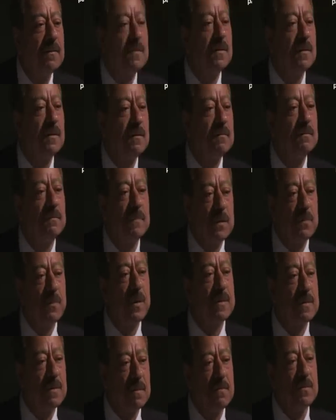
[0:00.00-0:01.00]
So it
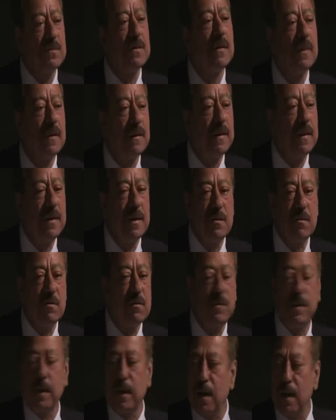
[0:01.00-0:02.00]
was on Saturday issue
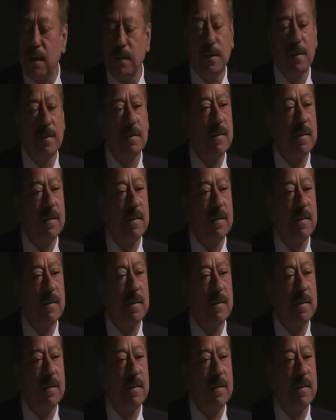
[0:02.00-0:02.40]
of The Guardian.